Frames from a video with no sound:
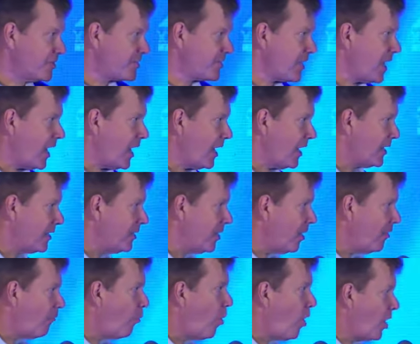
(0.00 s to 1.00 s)
side
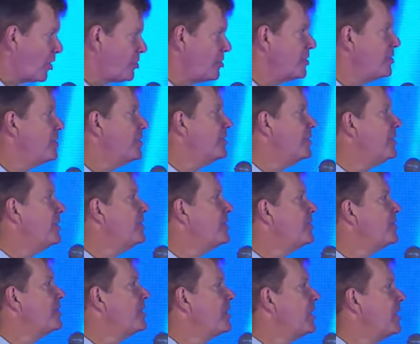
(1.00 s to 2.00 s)
of Washington,
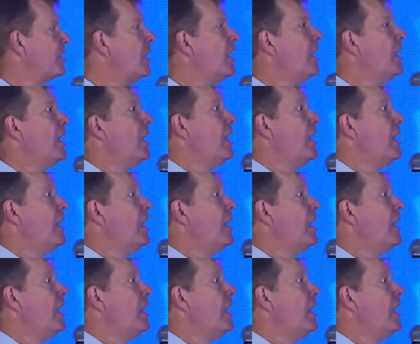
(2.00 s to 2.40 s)
D.C.,